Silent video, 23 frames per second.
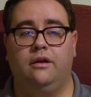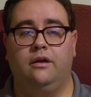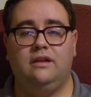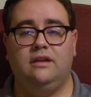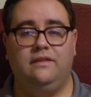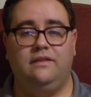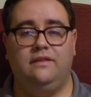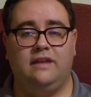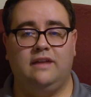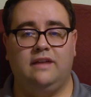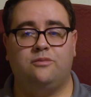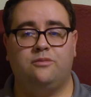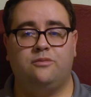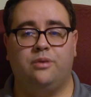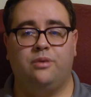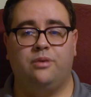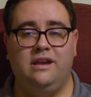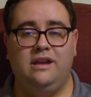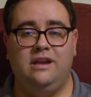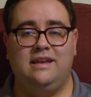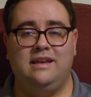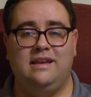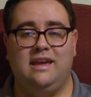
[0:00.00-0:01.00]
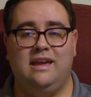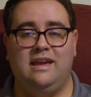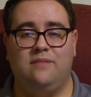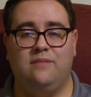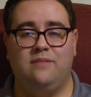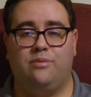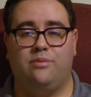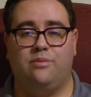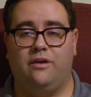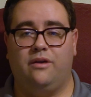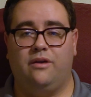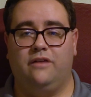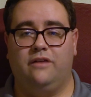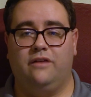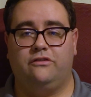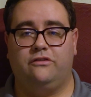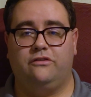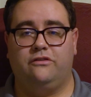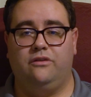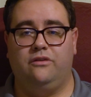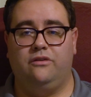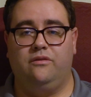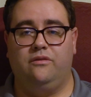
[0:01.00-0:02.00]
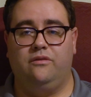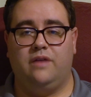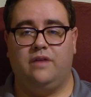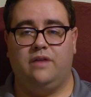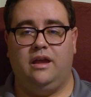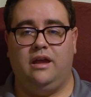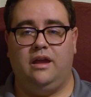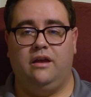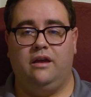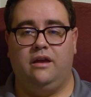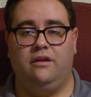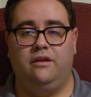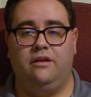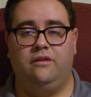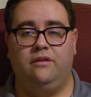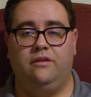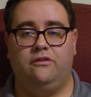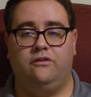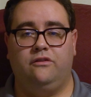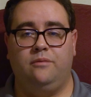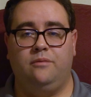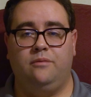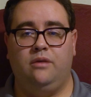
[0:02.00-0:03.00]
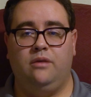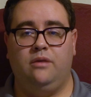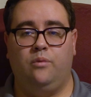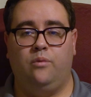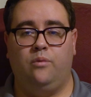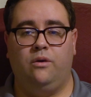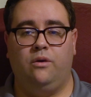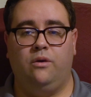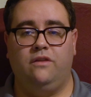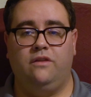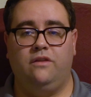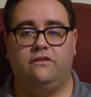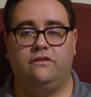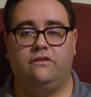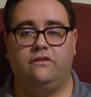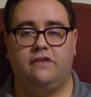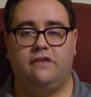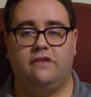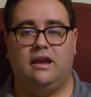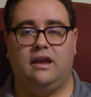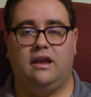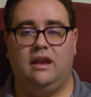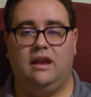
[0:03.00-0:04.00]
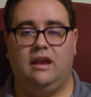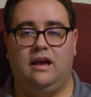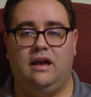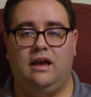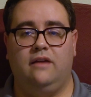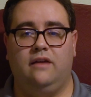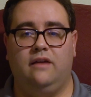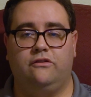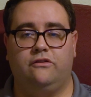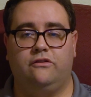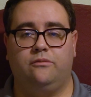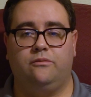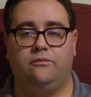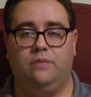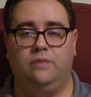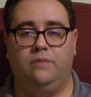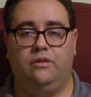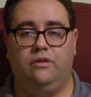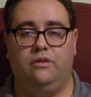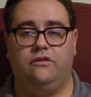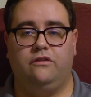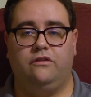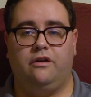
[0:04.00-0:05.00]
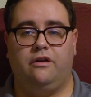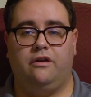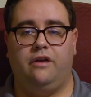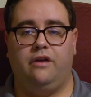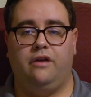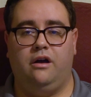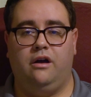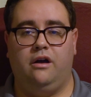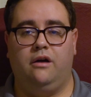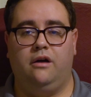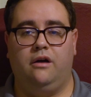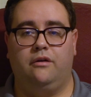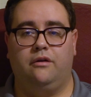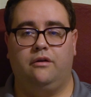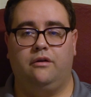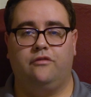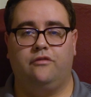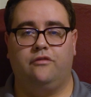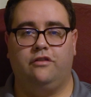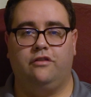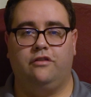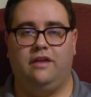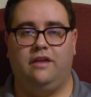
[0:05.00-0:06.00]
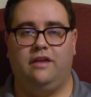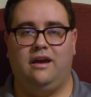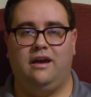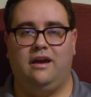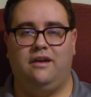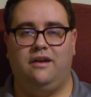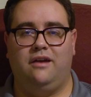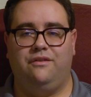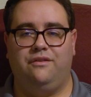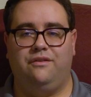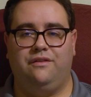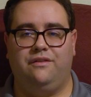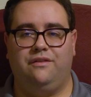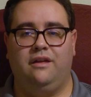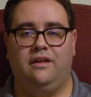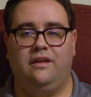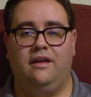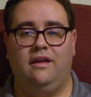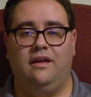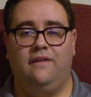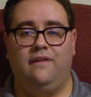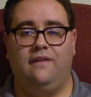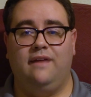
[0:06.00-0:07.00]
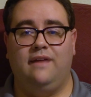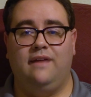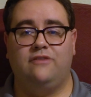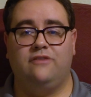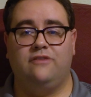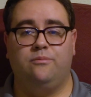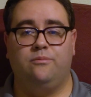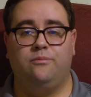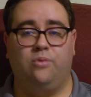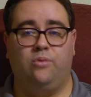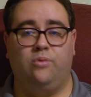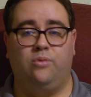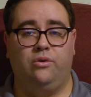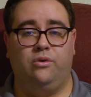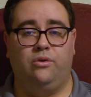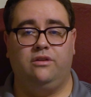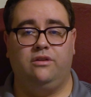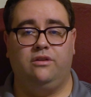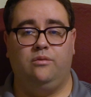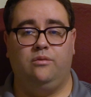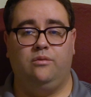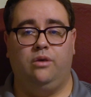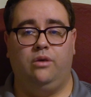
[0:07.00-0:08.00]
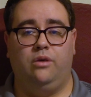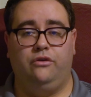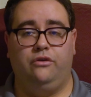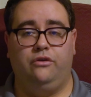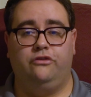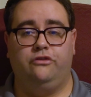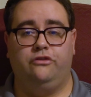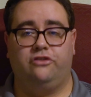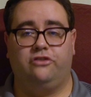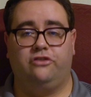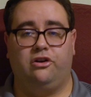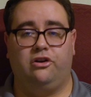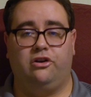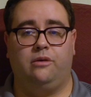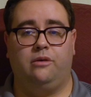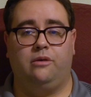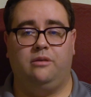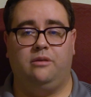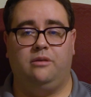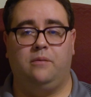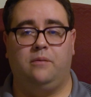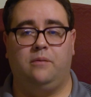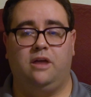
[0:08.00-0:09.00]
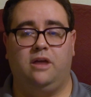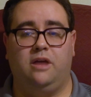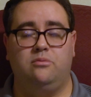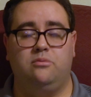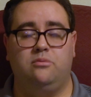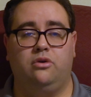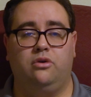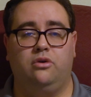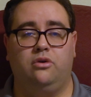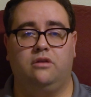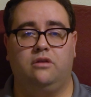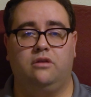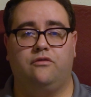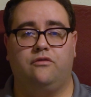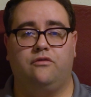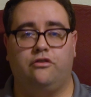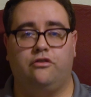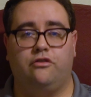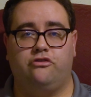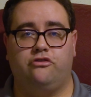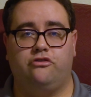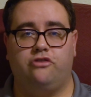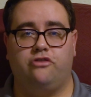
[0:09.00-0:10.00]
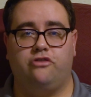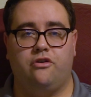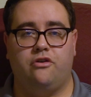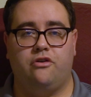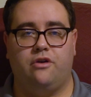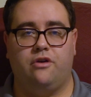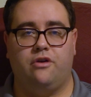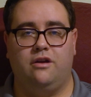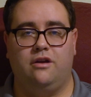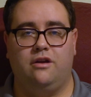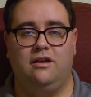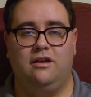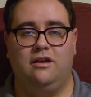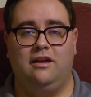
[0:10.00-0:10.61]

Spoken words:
That's pretty dang impressive, and to be awarded the 2nd highest military honor for that, that's more than well deserved in my book, for sure.